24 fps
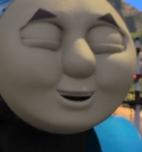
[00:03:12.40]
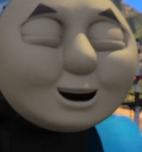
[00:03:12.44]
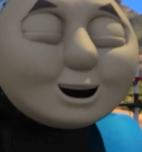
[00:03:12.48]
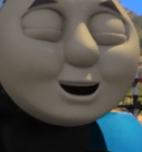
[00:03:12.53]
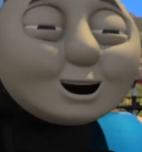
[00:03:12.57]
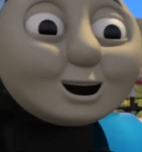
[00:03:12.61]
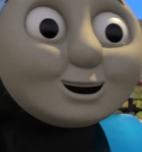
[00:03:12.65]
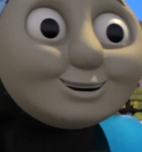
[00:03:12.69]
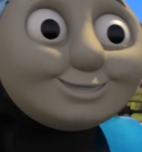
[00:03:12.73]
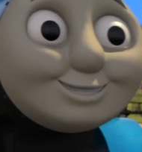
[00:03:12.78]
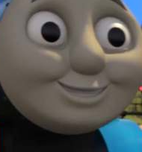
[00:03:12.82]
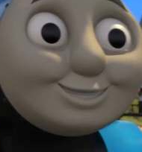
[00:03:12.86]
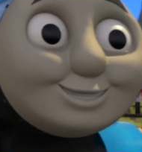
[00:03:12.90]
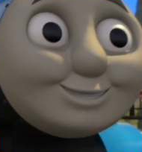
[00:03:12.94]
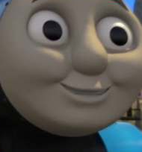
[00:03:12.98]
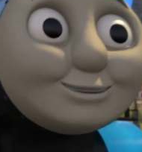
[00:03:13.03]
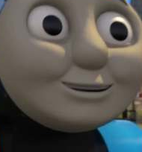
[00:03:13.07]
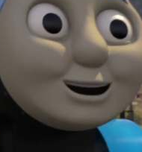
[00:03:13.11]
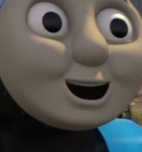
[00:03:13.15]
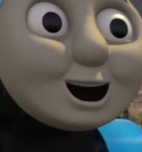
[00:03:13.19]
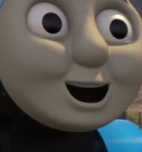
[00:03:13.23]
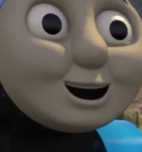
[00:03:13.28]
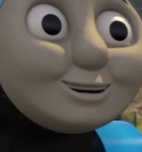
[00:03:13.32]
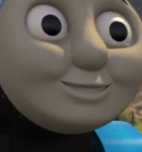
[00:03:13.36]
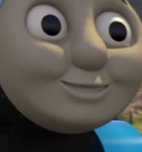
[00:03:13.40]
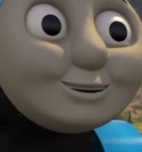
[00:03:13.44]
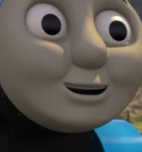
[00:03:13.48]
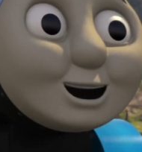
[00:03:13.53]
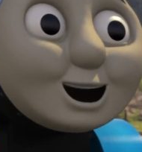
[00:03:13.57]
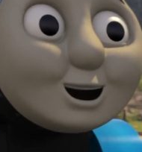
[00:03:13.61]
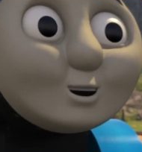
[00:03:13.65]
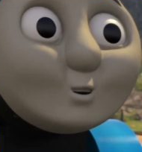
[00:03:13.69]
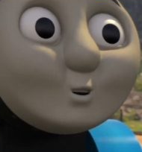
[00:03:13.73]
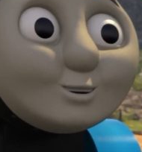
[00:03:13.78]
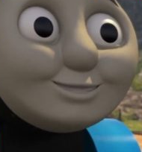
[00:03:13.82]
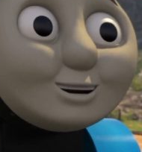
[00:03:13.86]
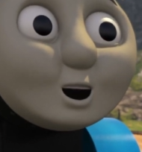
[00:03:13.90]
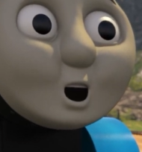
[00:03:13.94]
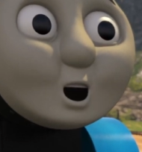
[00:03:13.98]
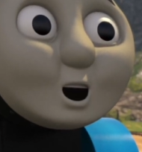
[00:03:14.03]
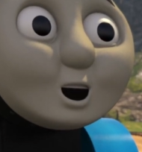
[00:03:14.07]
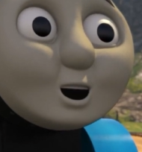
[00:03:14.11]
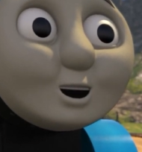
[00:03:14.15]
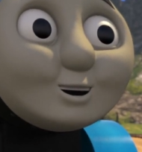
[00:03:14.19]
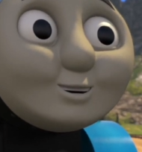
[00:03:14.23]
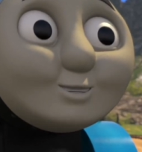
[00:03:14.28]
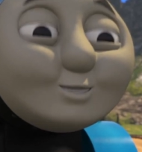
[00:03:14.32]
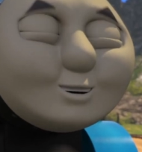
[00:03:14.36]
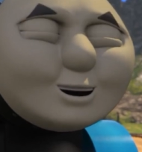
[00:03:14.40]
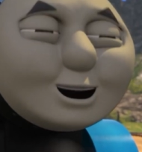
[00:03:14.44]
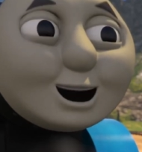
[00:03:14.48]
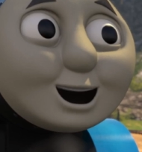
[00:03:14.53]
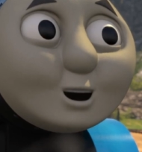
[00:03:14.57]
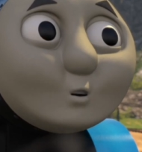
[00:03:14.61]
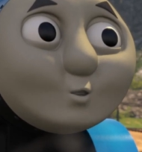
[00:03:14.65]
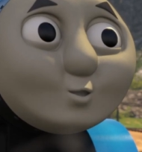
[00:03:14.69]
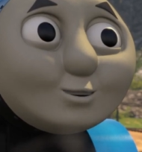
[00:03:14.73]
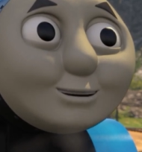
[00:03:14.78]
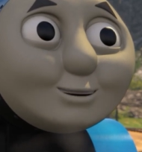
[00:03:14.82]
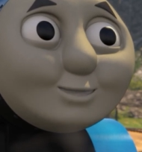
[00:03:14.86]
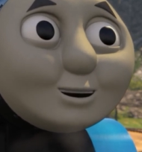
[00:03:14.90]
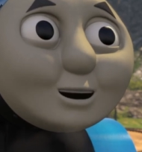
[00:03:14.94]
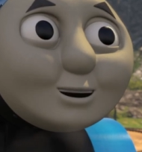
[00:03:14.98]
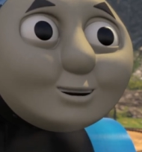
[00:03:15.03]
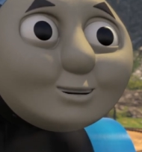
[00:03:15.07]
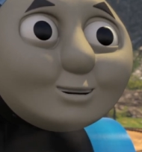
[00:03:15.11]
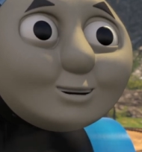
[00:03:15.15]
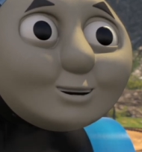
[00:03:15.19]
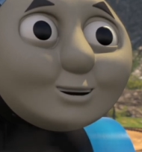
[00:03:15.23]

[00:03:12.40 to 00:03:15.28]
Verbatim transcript: Yes, yes, archaeo, archeo...